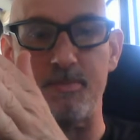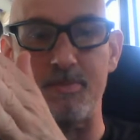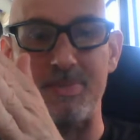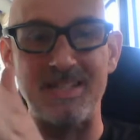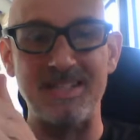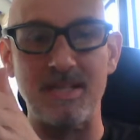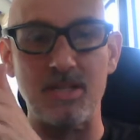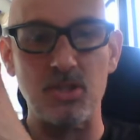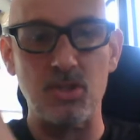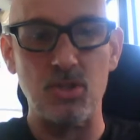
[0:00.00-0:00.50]

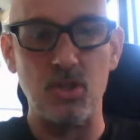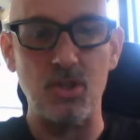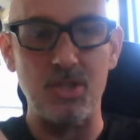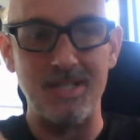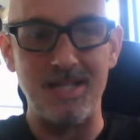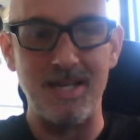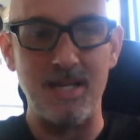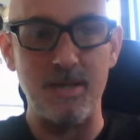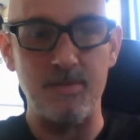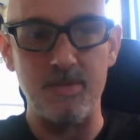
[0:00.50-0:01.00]
potential
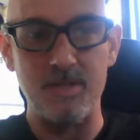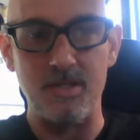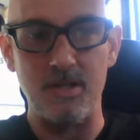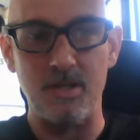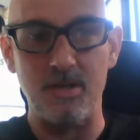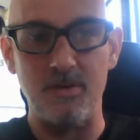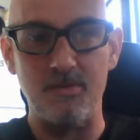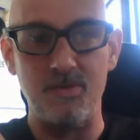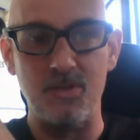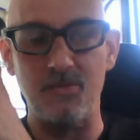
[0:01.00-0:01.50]
types
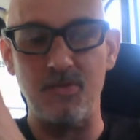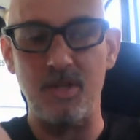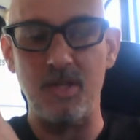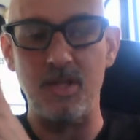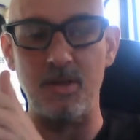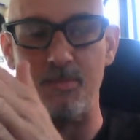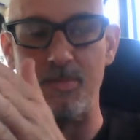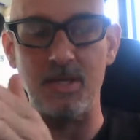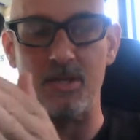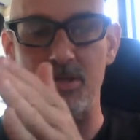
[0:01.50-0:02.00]
of
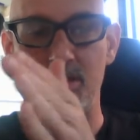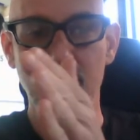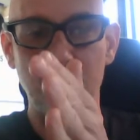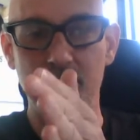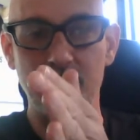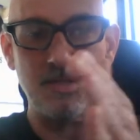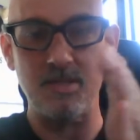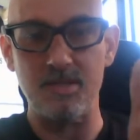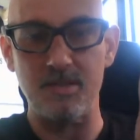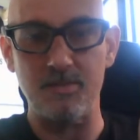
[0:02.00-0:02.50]

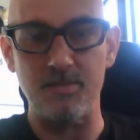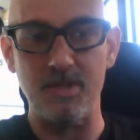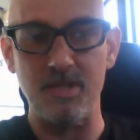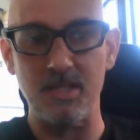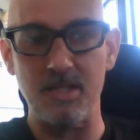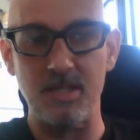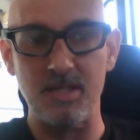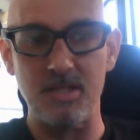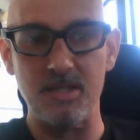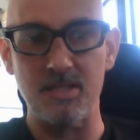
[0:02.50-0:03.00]
developmental
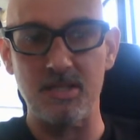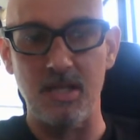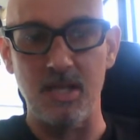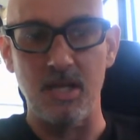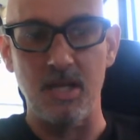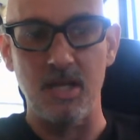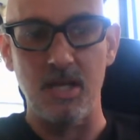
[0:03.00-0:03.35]
disabilities.